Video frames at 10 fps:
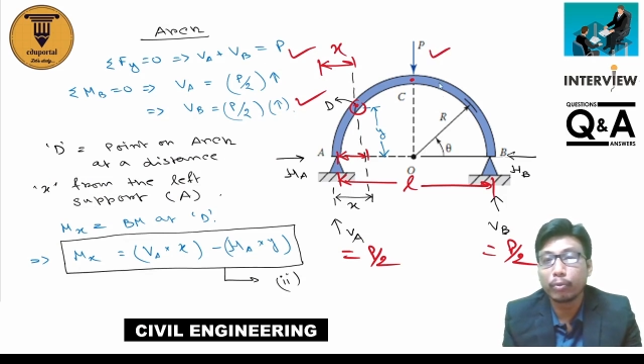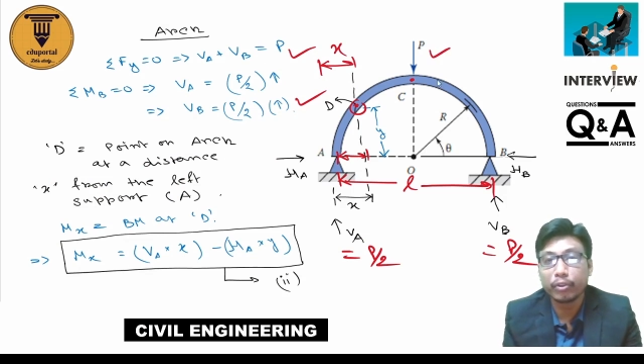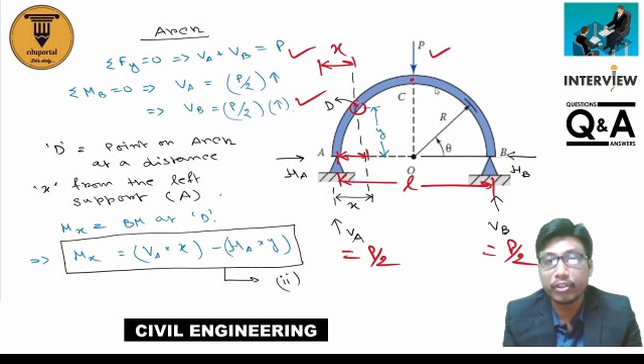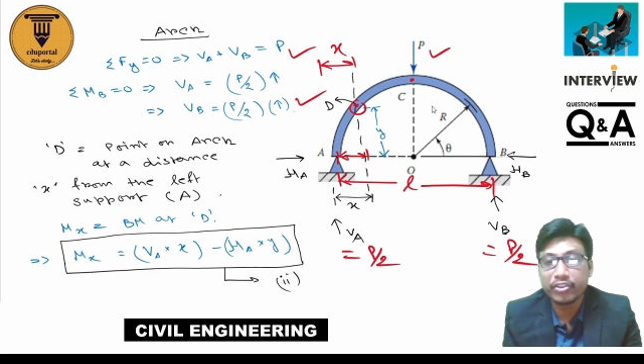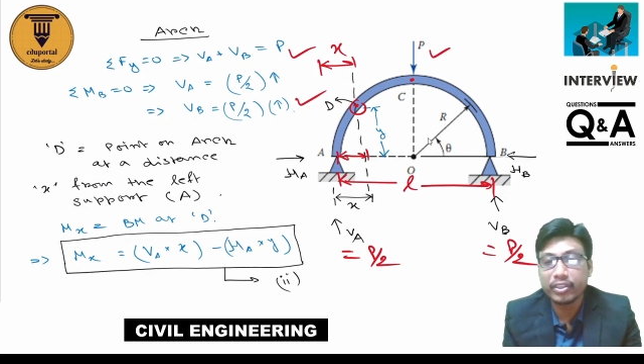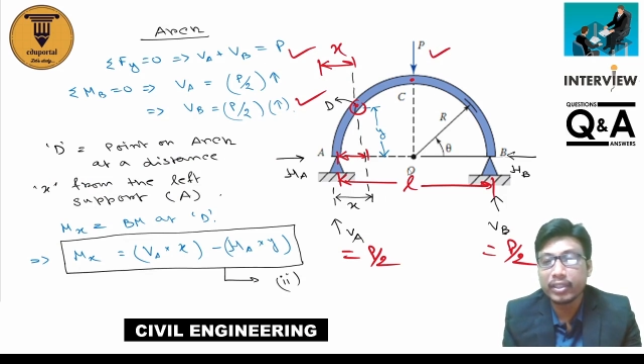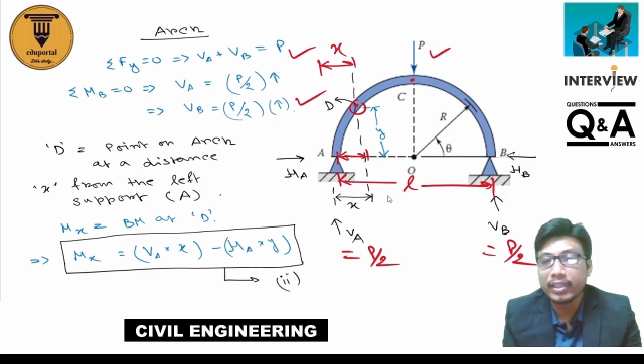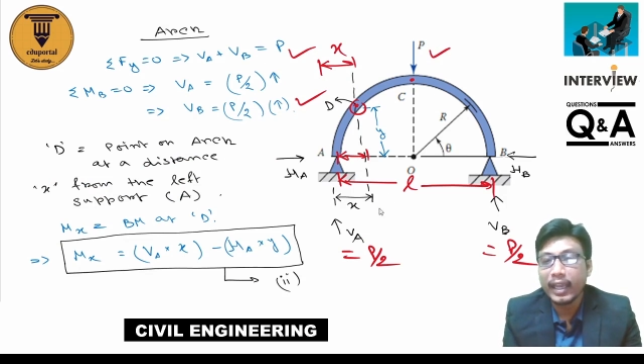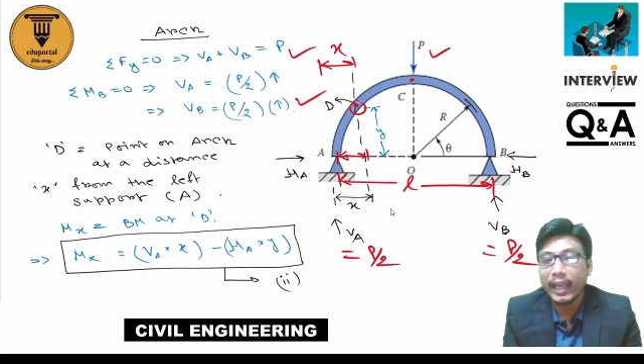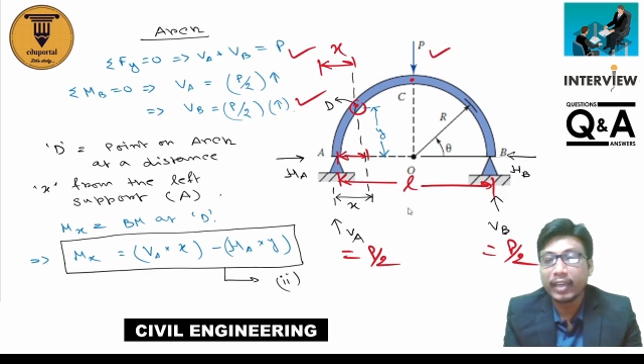position
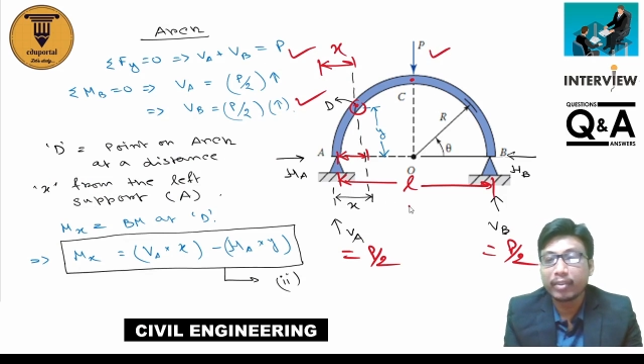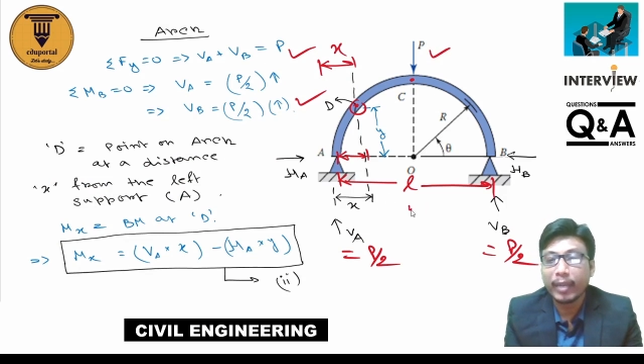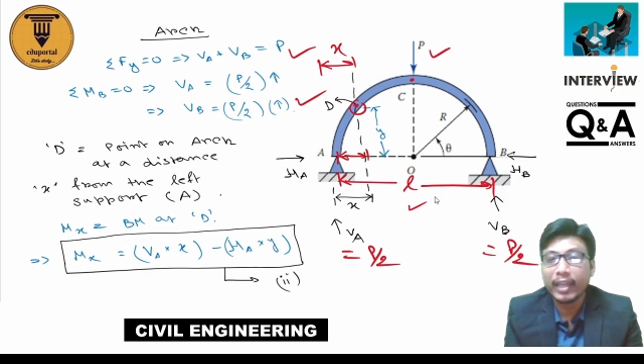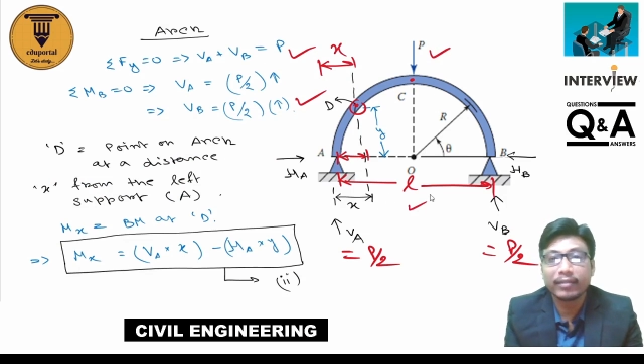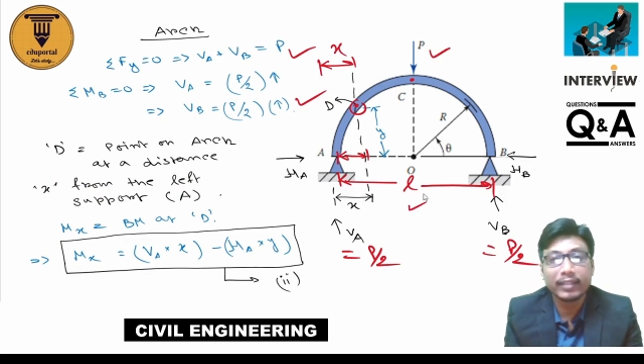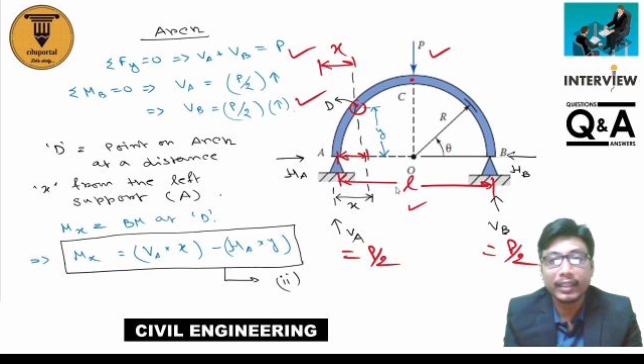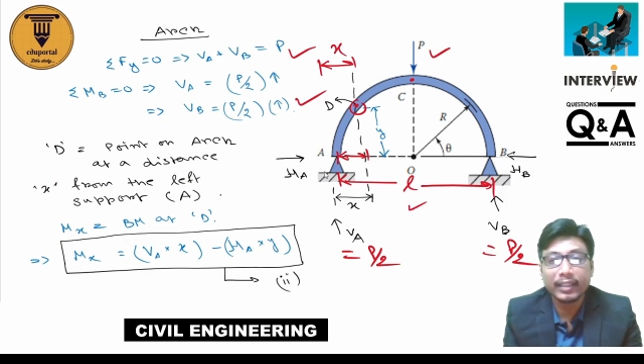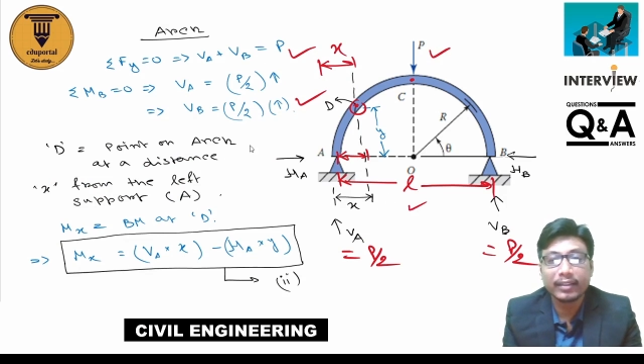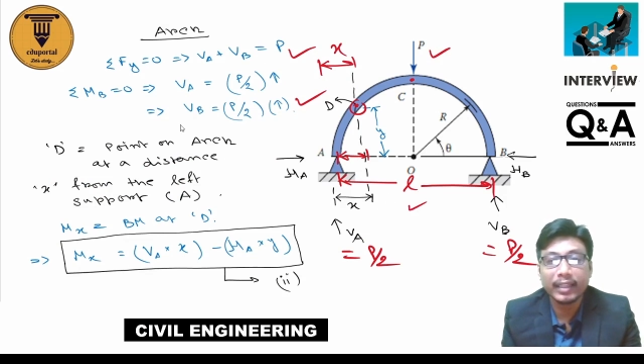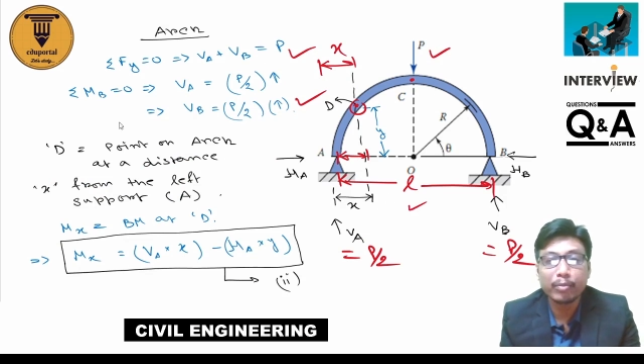and span, everything
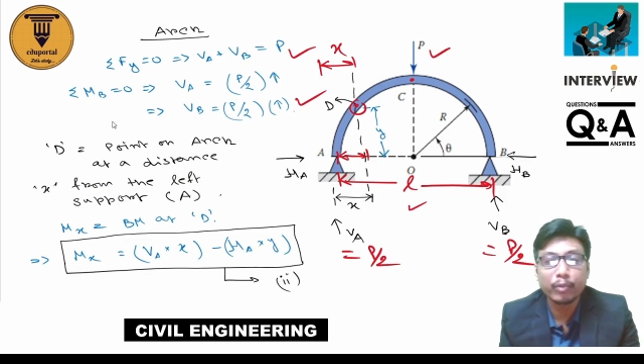is same.